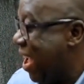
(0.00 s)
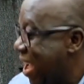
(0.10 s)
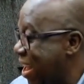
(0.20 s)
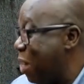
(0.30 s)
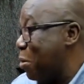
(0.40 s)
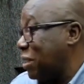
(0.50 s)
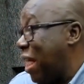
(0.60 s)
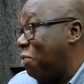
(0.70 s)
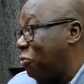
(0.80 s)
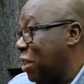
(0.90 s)
And I was
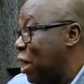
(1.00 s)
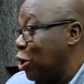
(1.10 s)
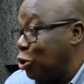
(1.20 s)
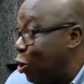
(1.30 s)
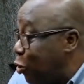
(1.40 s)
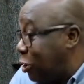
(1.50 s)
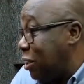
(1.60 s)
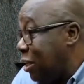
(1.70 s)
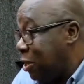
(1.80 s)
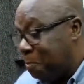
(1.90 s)
laughing. So you see,